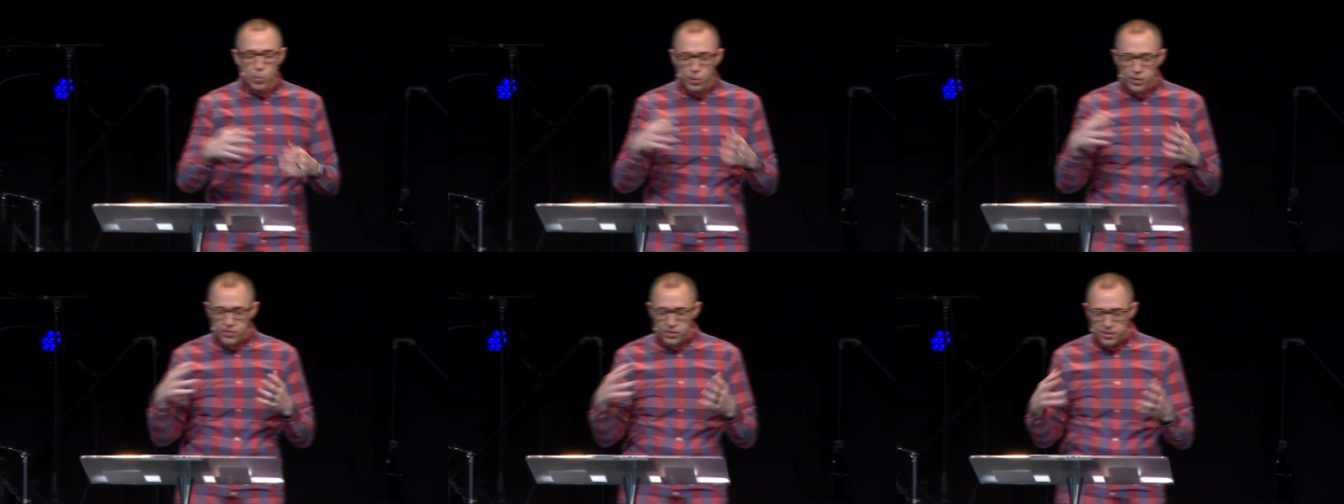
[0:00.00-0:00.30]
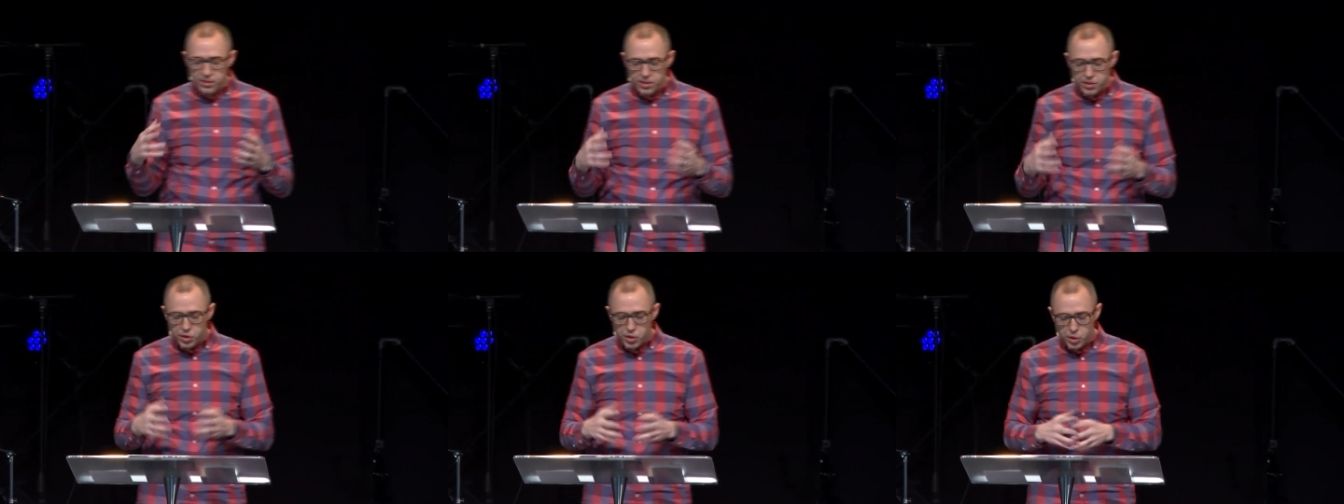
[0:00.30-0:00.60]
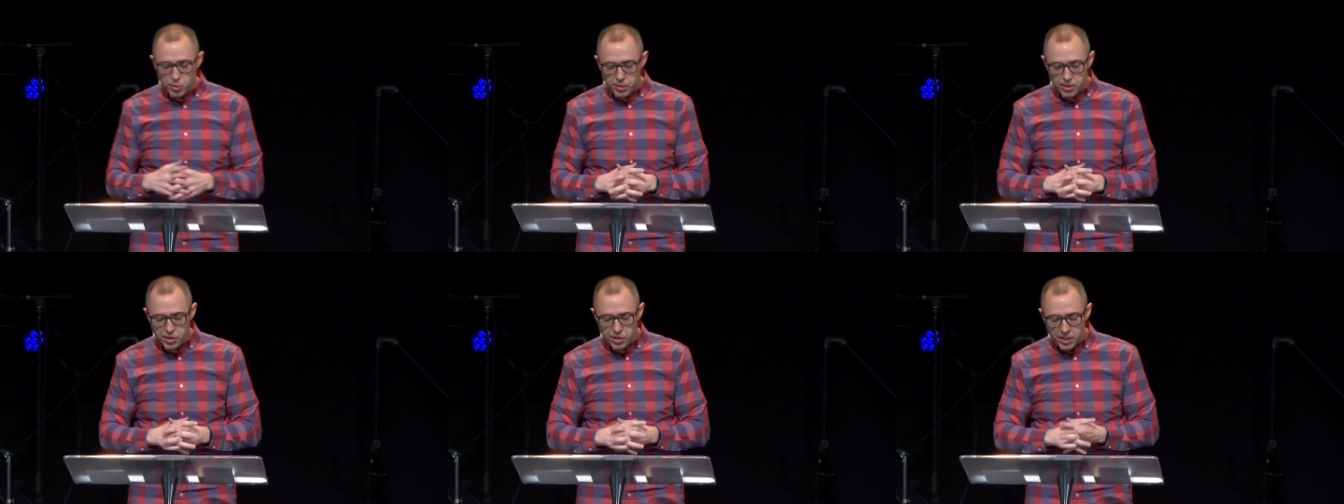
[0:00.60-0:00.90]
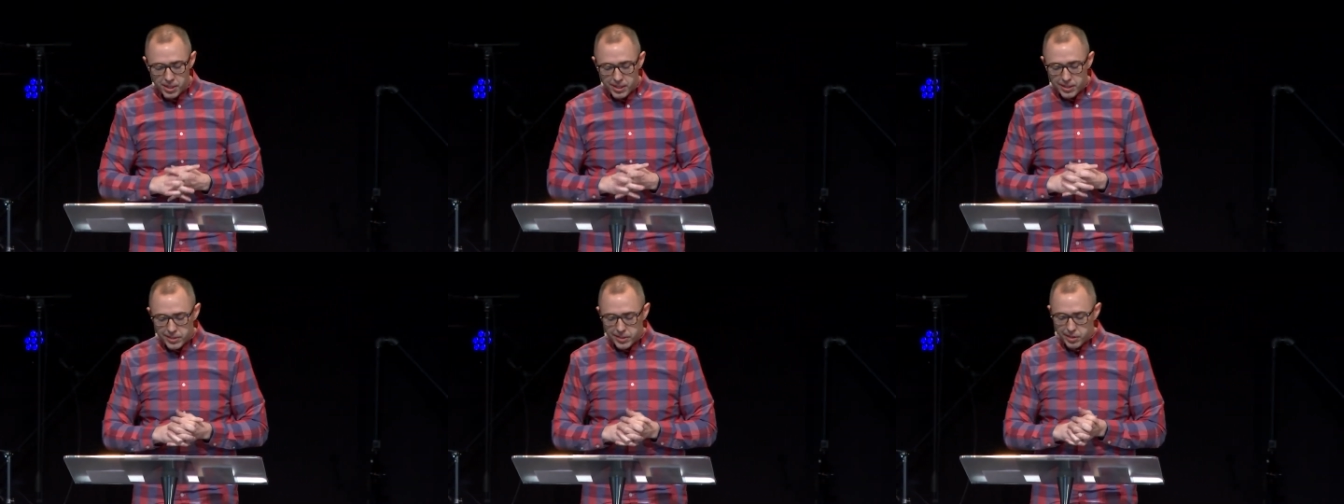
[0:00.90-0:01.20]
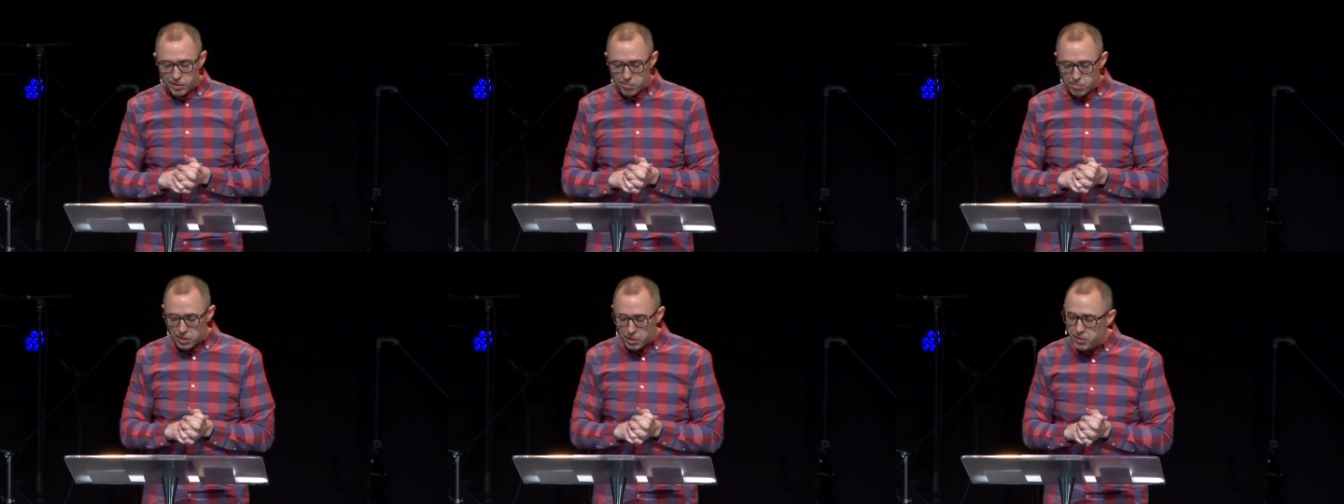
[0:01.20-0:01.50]
within the Jewish
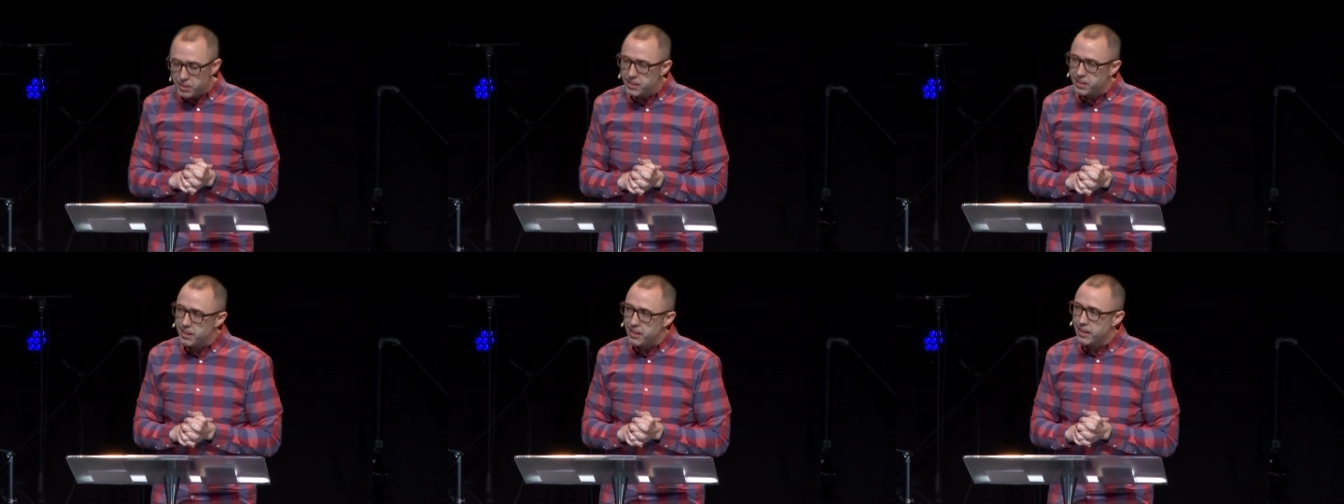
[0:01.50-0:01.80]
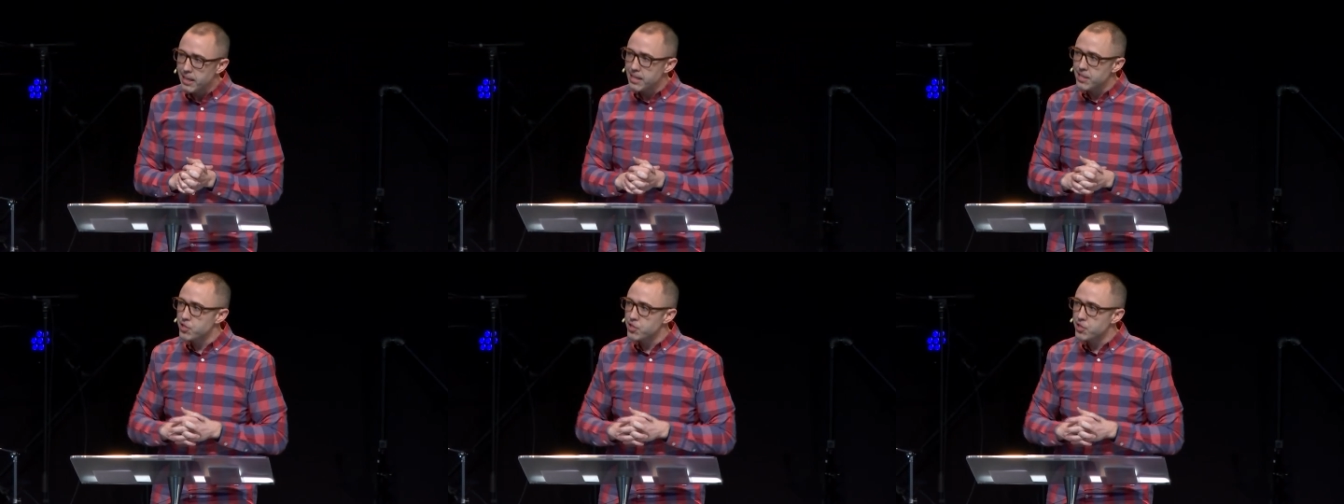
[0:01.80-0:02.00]
community.